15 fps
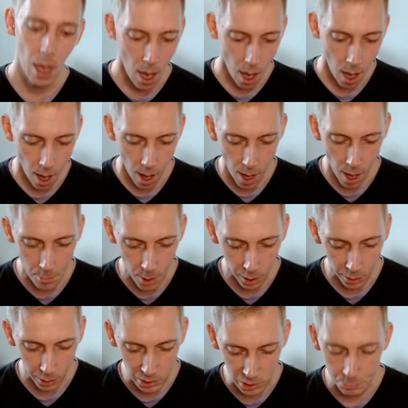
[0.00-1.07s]
and I
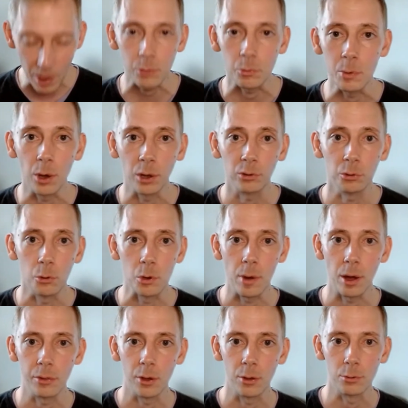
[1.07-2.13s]
suspect we might talk
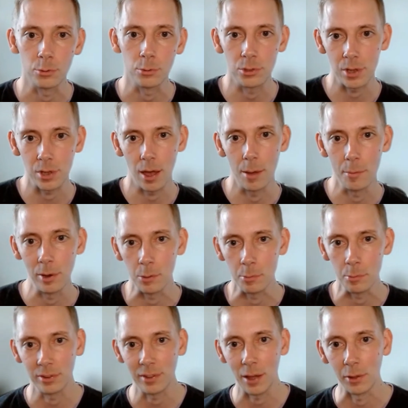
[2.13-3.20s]
about those a little
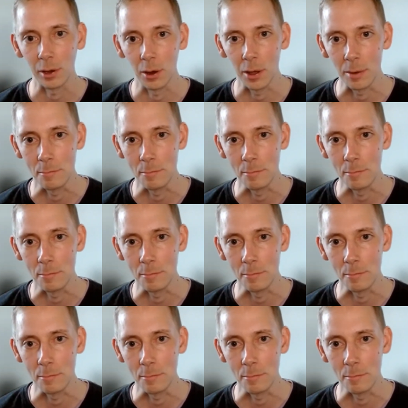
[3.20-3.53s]
bit down the line.